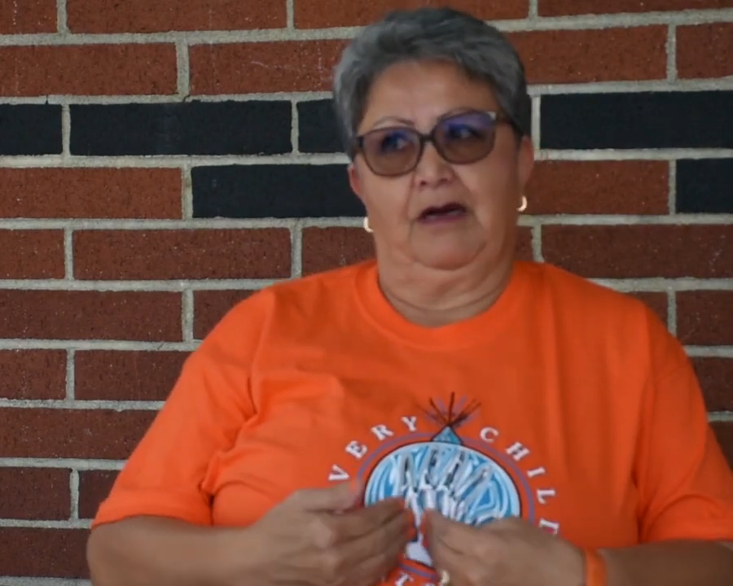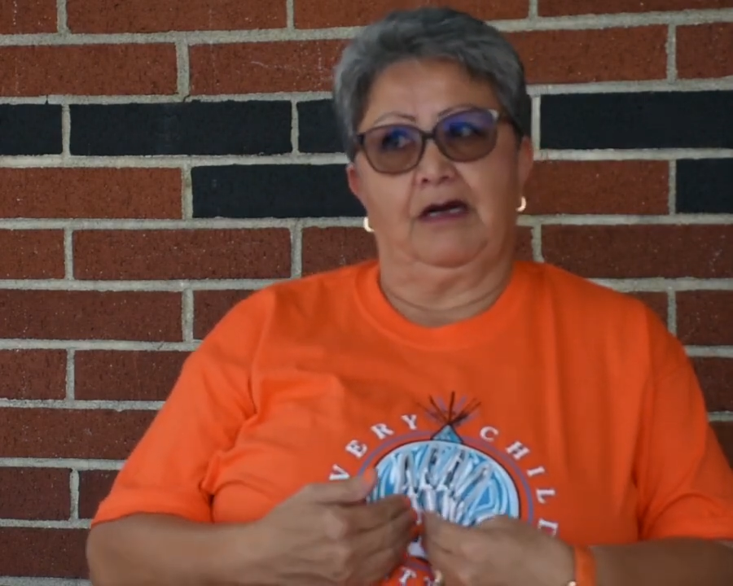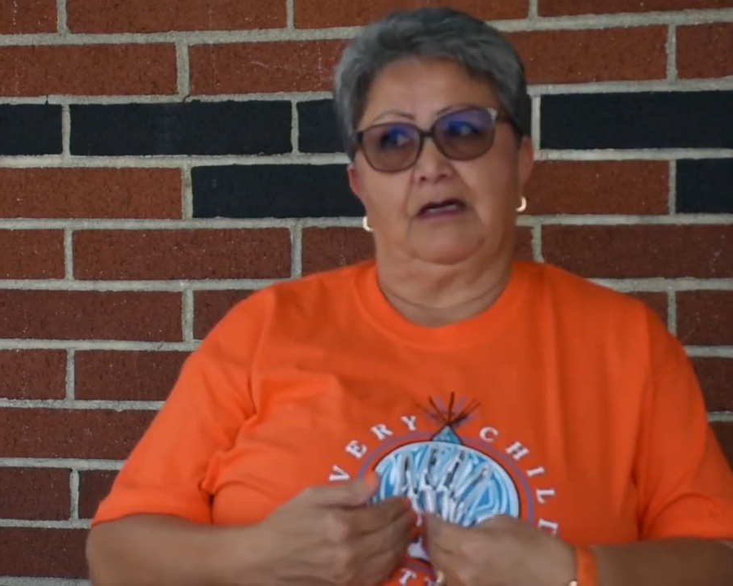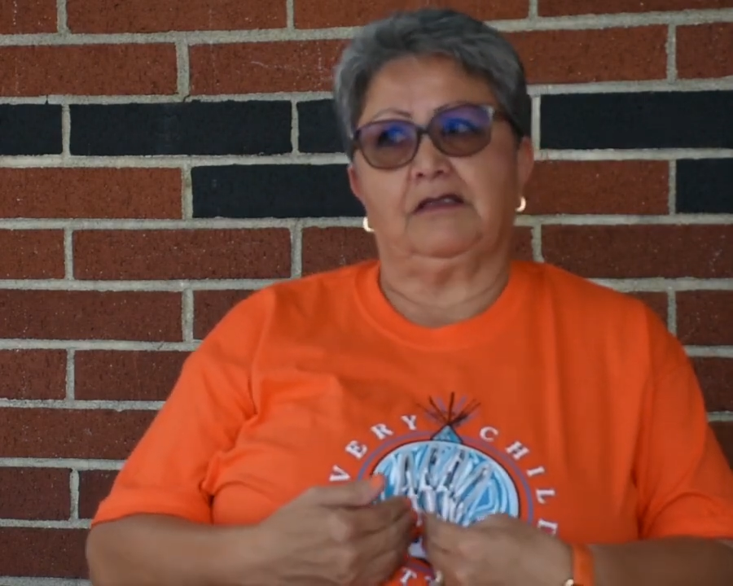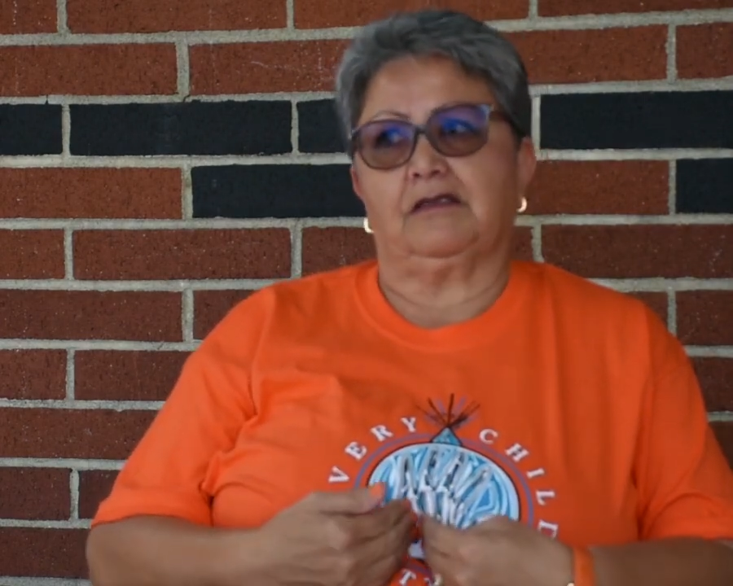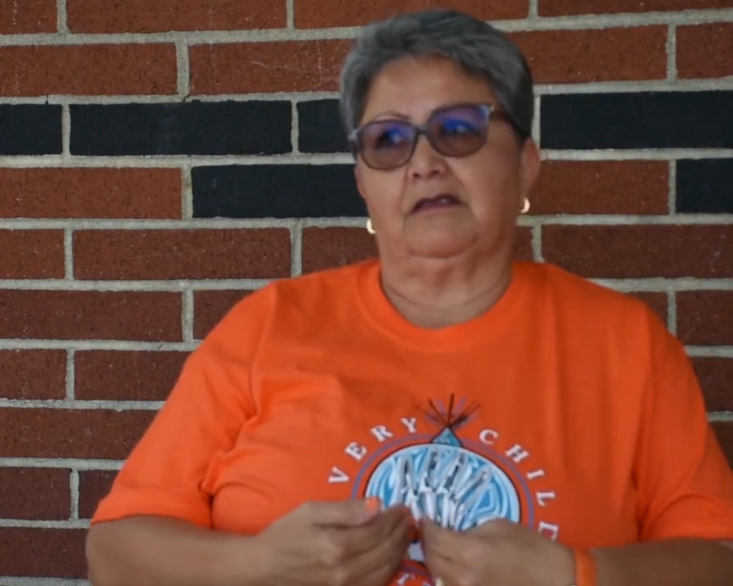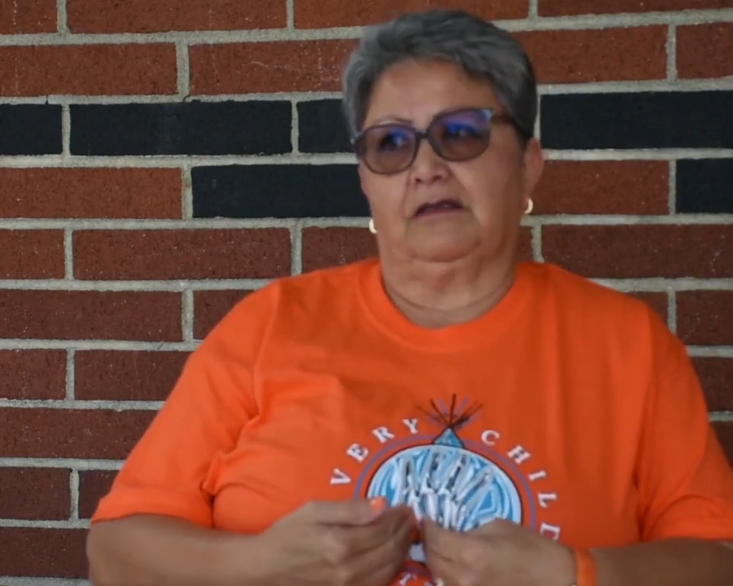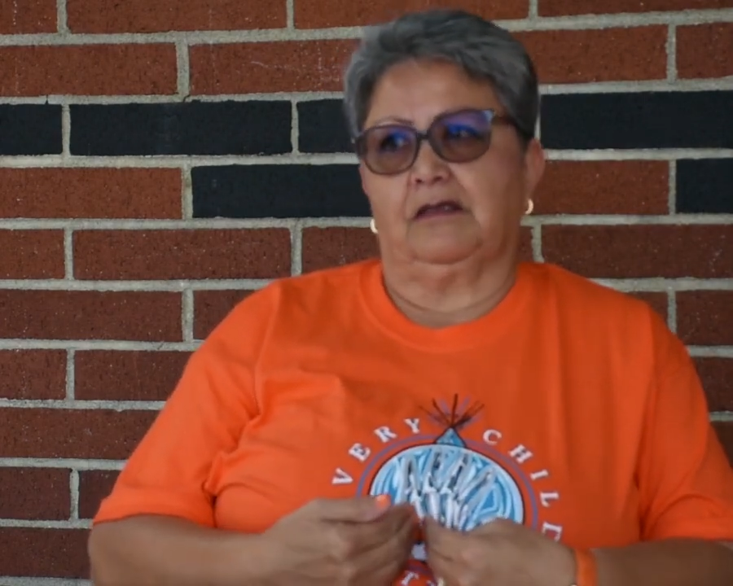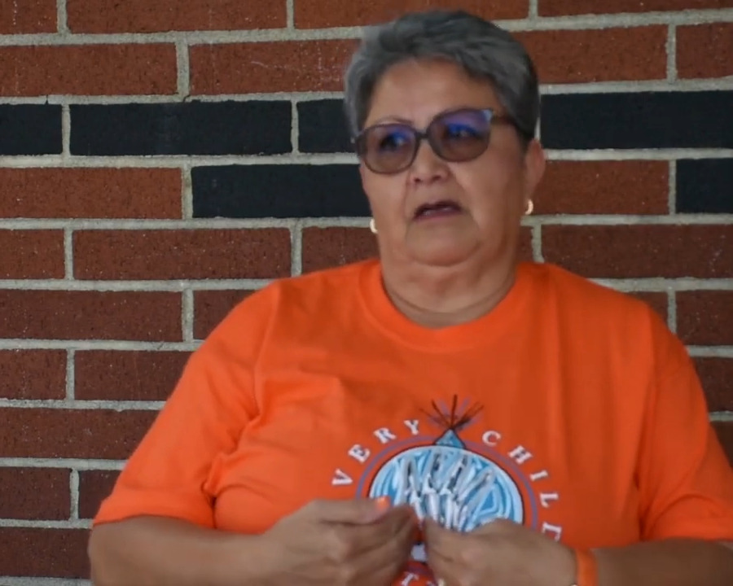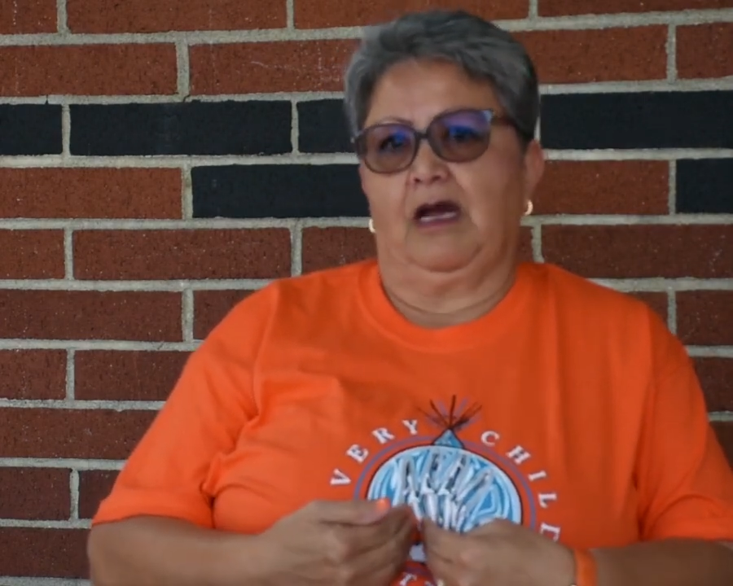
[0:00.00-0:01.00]

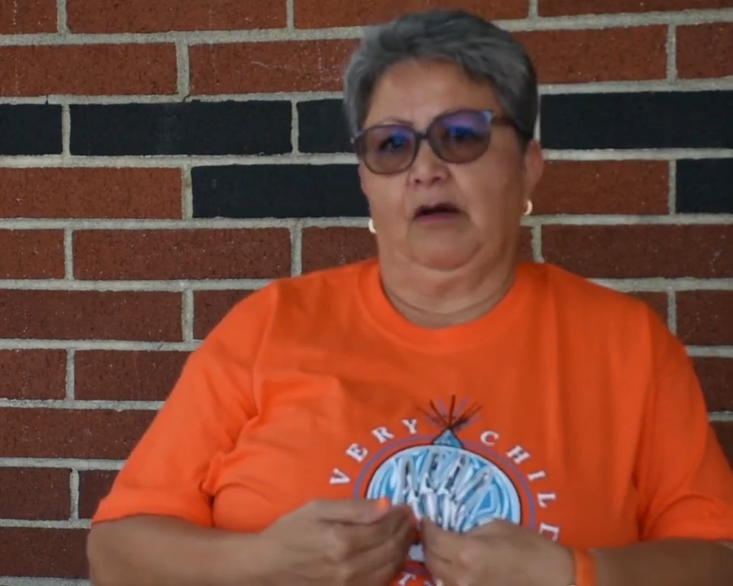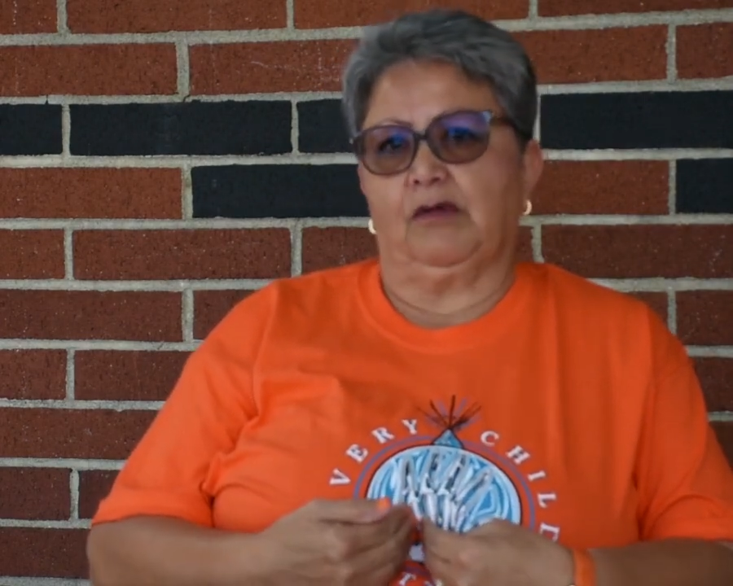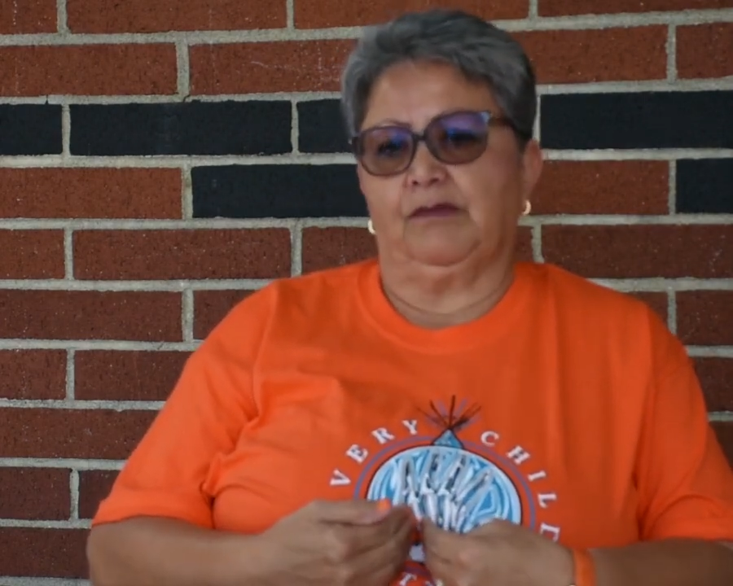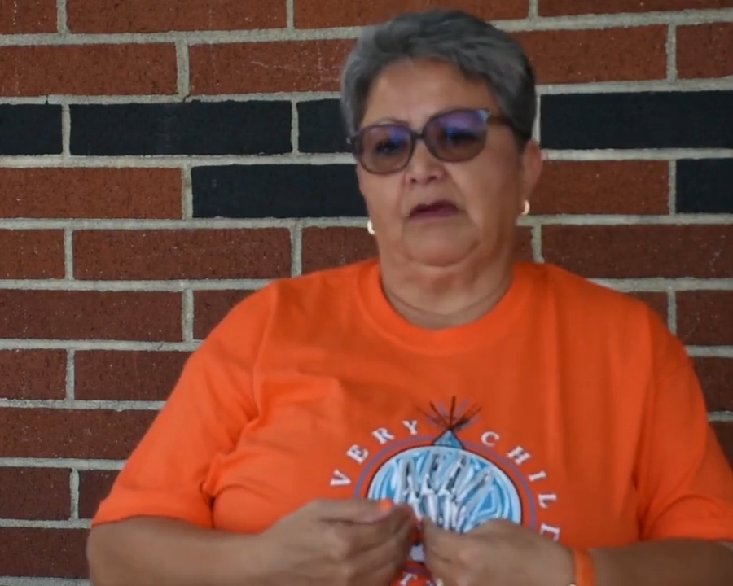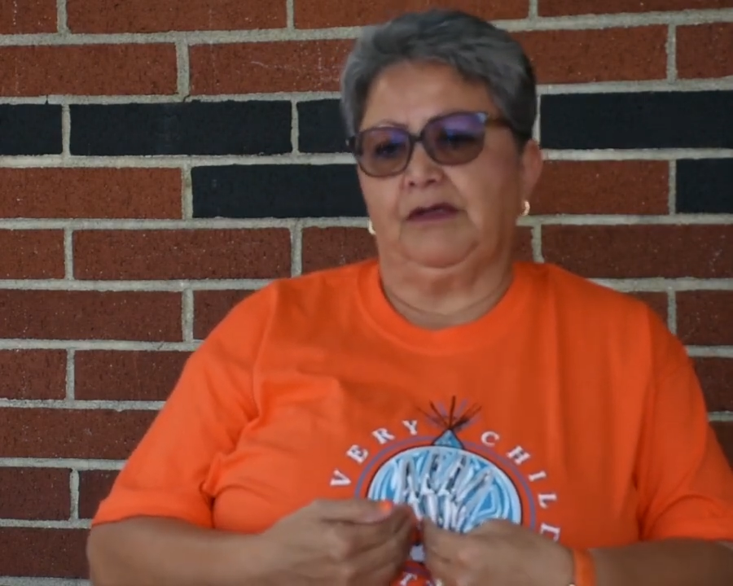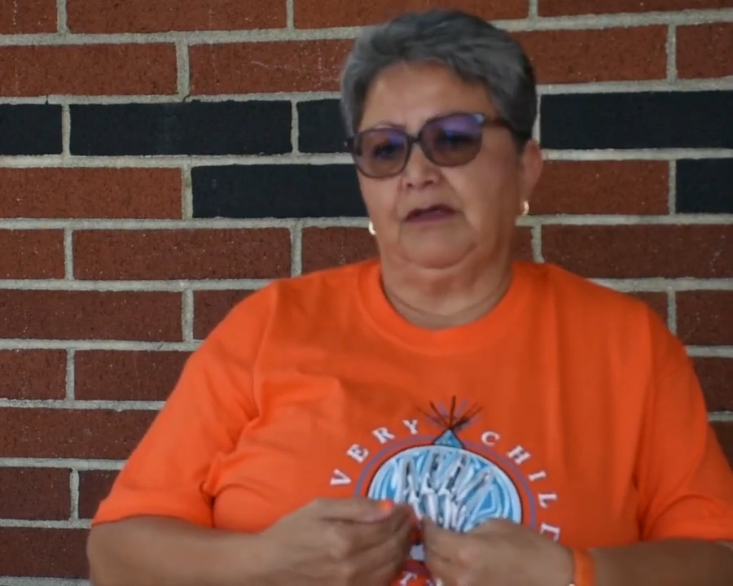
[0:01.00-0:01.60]
us our